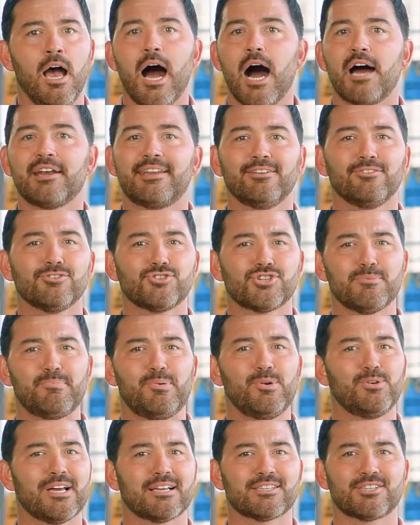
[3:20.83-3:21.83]
A dealership
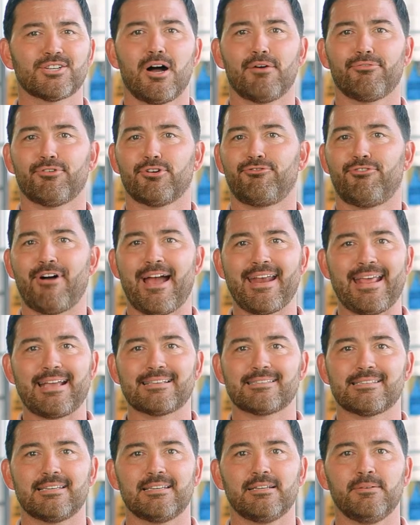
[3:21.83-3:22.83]
who doesn't offer
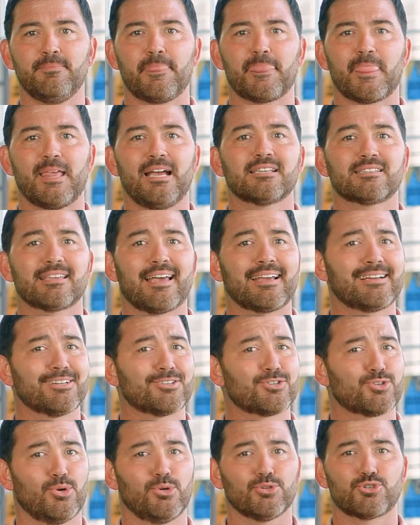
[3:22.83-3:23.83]
financing is like a
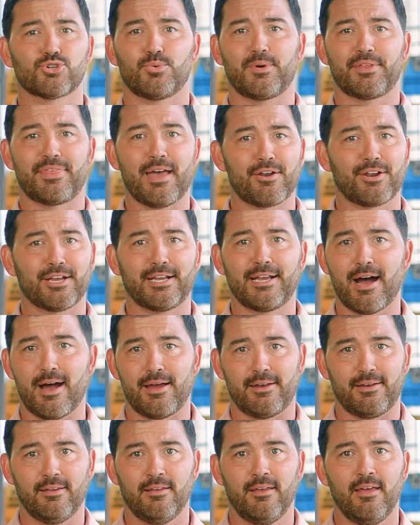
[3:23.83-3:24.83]
soldier without a gun,